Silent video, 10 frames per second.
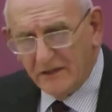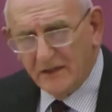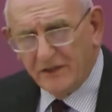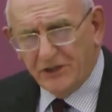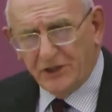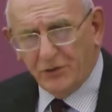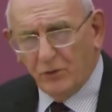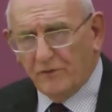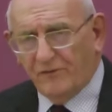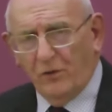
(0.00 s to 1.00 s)
She
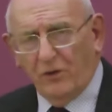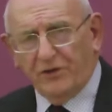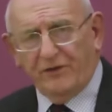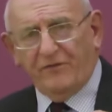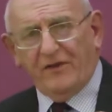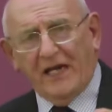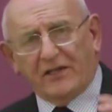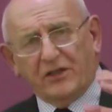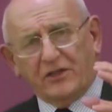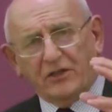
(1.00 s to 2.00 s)
showed forth the fact
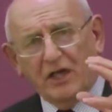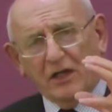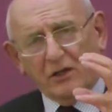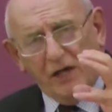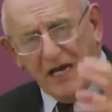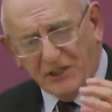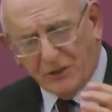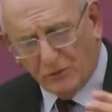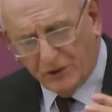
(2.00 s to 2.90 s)
that Christ was